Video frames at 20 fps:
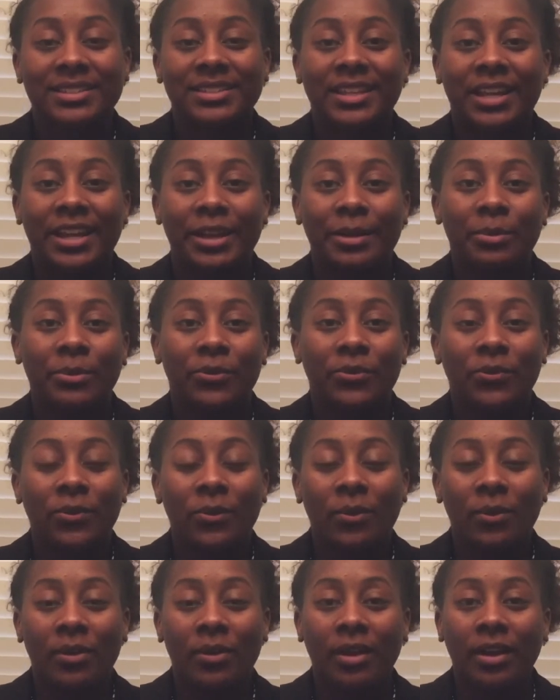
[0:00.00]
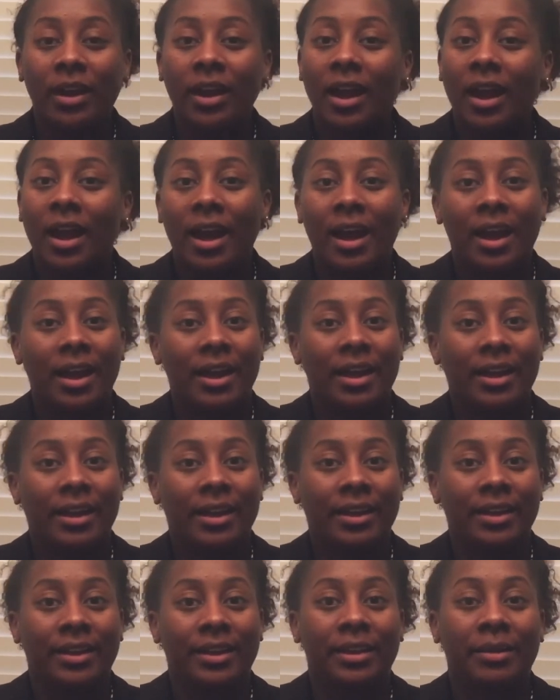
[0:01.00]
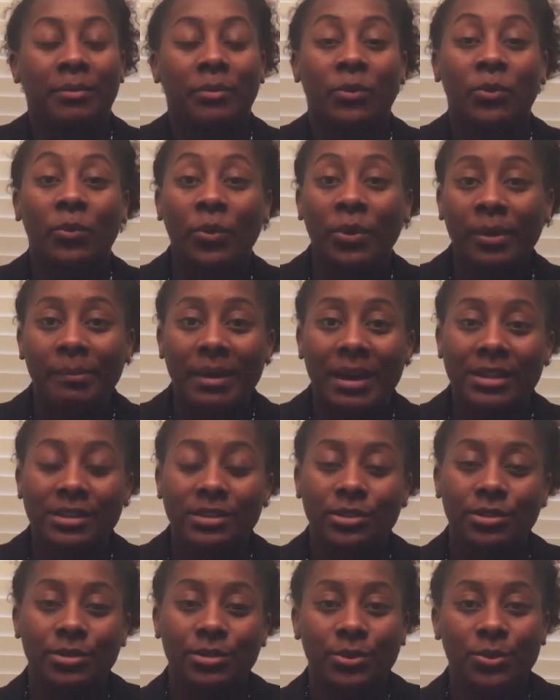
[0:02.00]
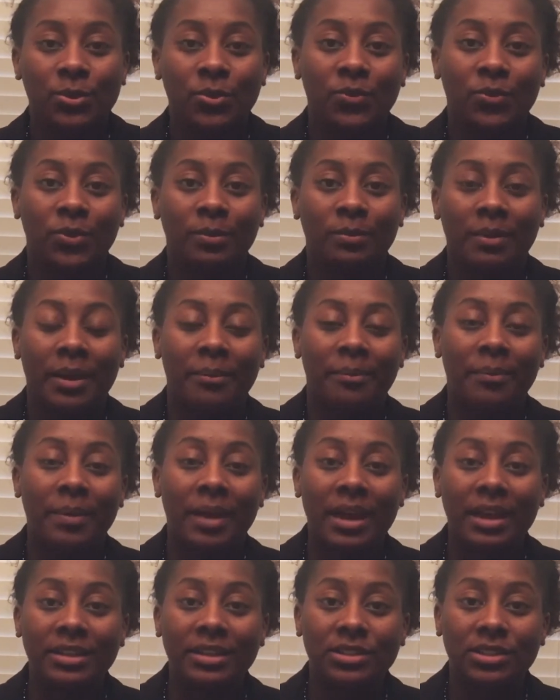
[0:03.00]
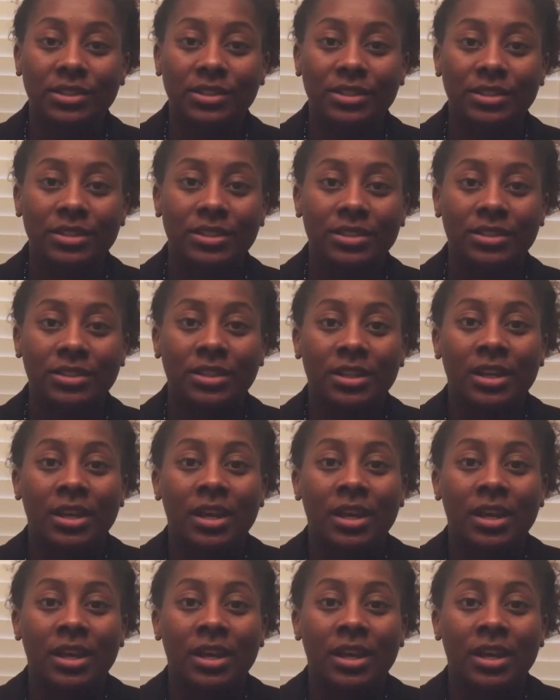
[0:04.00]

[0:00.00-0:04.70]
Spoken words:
stated before, I am going back to school for my bachelor's.